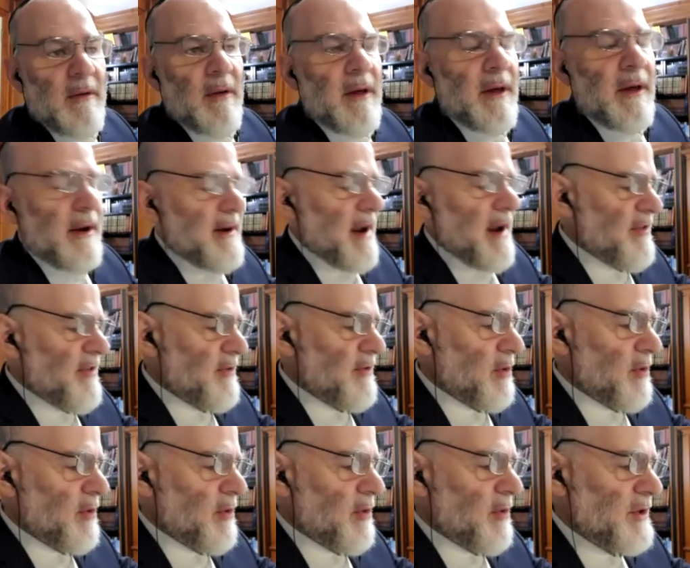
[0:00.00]
nice
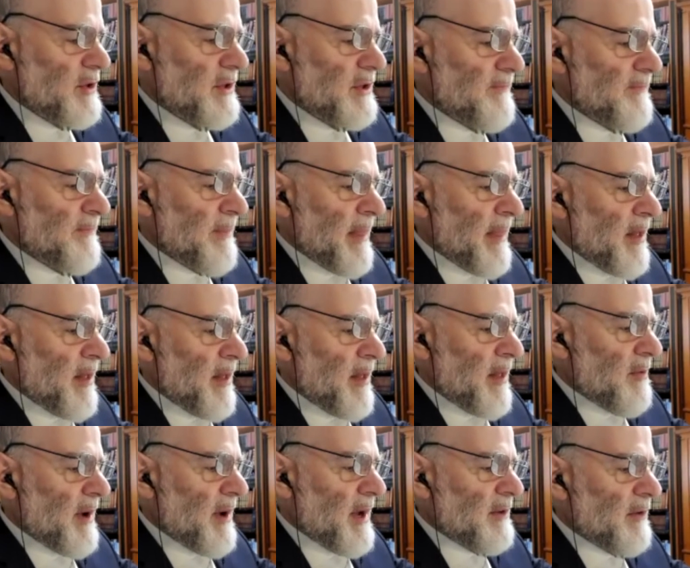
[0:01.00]
torch,
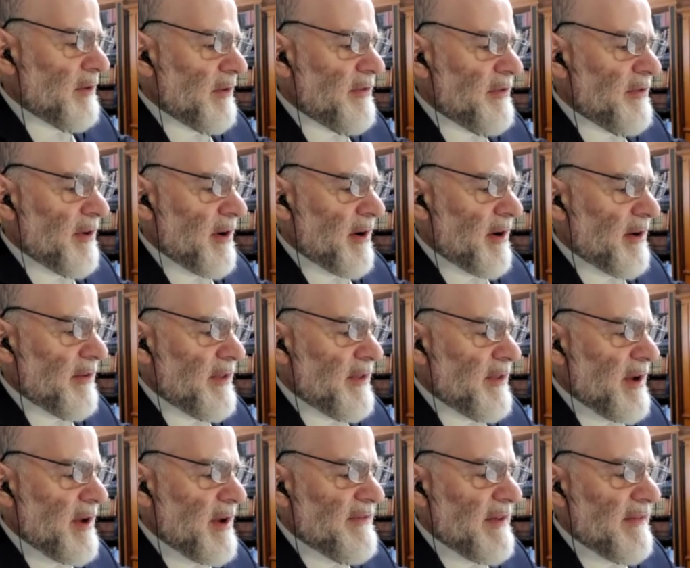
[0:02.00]
right? You don't
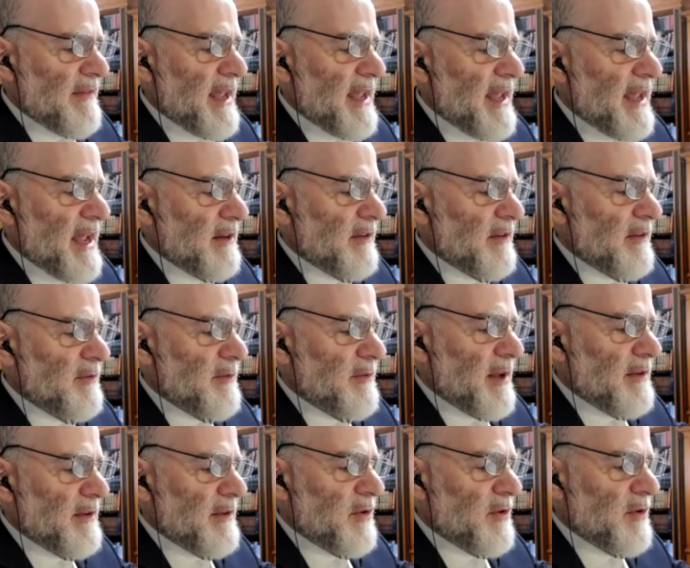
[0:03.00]
have to have a candle as well.
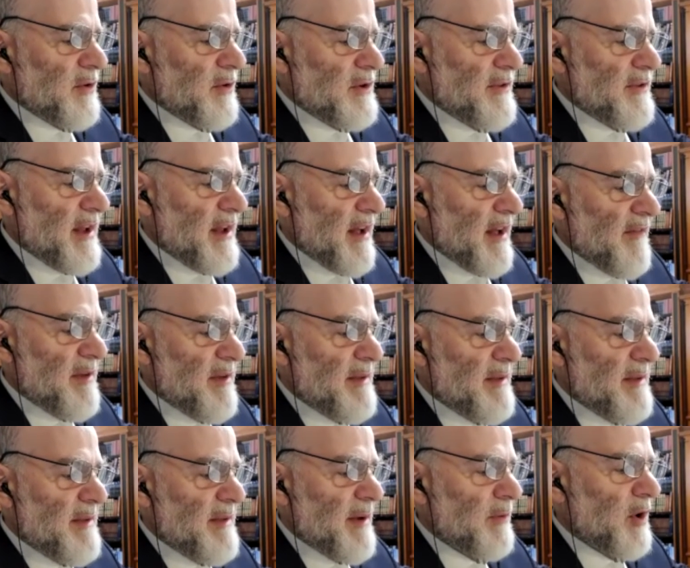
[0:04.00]
A torch is enough.
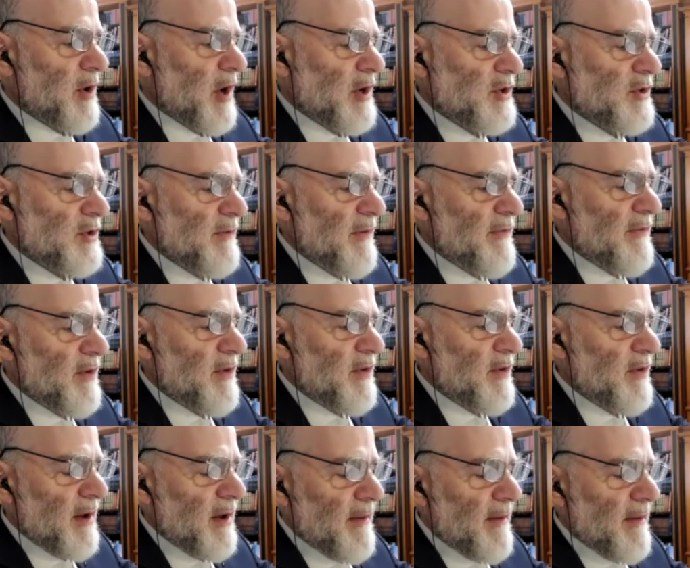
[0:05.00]
If
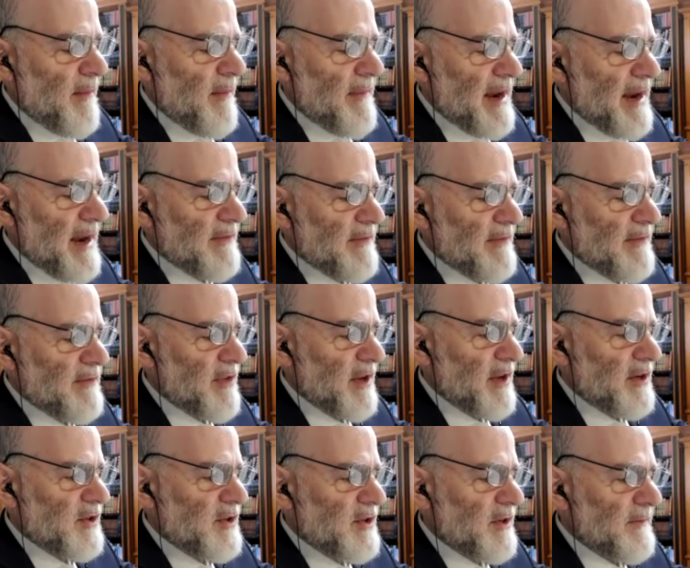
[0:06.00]
you're a man of
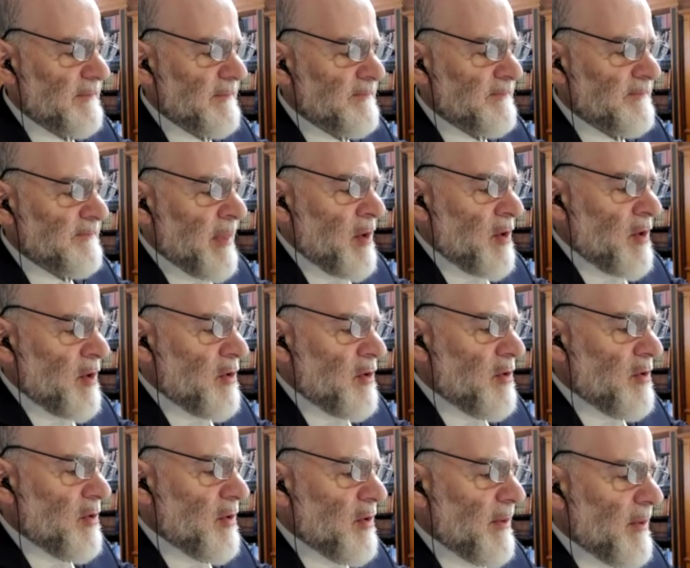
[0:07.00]
distinction,
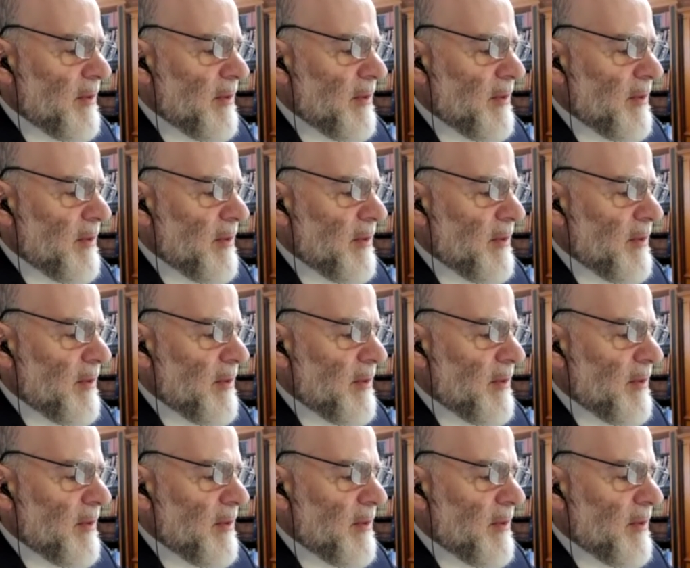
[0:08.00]
because